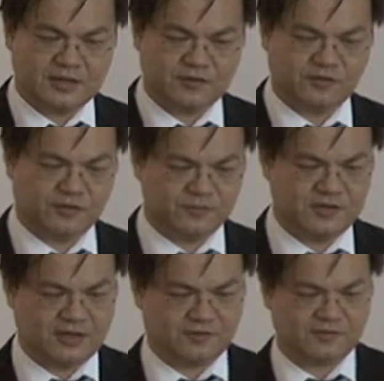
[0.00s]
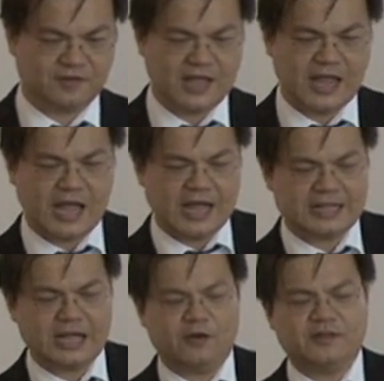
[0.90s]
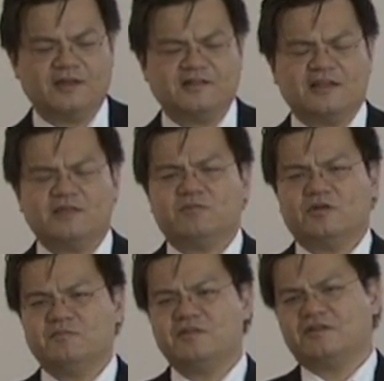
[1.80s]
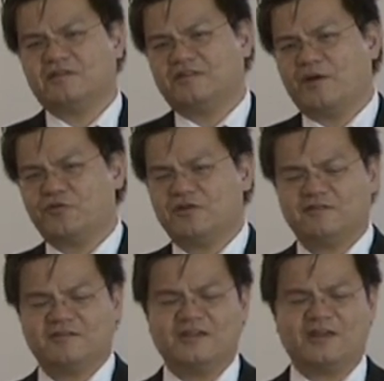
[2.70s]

So next. Now, there's another misconception saying